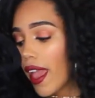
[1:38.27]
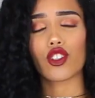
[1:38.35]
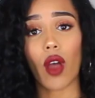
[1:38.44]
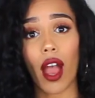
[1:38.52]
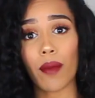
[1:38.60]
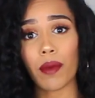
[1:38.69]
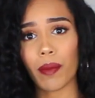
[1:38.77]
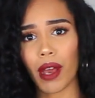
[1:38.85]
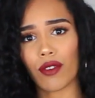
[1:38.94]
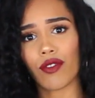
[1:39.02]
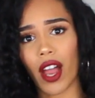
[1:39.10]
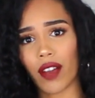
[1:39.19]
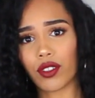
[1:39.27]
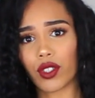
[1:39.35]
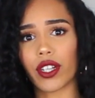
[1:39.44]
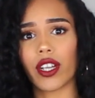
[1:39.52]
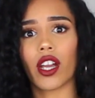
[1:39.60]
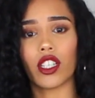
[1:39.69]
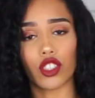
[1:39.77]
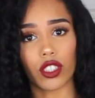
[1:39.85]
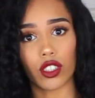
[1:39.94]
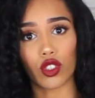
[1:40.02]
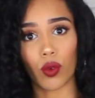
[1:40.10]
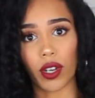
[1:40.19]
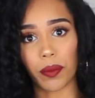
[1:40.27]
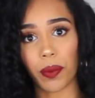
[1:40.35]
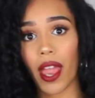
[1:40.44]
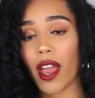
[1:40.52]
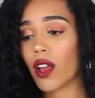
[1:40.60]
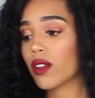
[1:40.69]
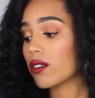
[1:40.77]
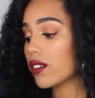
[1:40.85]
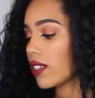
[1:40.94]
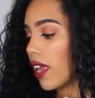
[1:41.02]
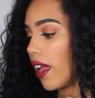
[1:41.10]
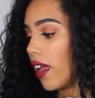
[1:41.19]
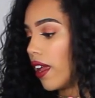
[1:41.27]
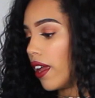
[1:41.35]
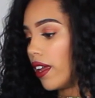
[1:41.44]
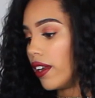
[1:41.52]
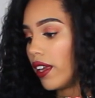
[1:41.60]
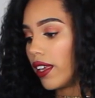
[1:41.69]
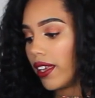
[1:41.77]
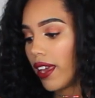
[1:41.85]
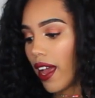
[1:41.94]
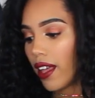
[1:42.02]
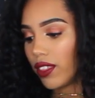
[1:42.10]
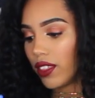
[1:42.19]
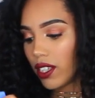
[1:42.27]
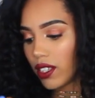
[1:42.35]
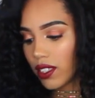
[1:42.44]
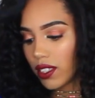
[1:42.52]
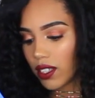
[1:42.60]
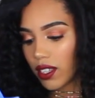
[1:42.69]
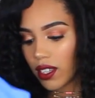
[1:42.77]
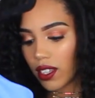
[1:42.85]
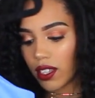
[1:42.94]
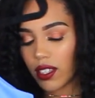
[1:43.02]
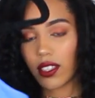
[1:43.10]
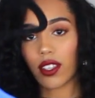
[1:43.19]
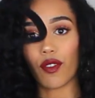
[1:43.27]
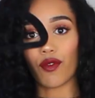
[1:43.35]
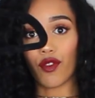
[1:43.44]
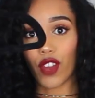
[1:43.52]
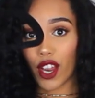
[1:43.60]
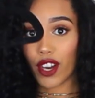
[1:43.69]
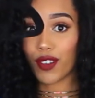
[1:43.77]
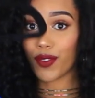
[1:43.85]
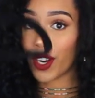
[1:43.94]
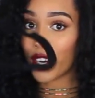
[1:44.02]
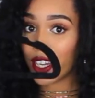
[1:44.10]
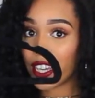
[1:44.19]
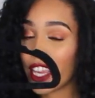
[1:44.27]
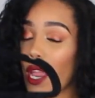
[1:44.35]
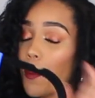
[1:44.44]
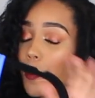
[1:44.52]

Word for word: So I'm about 5'3", 120 pounds, and yeah, this is very, very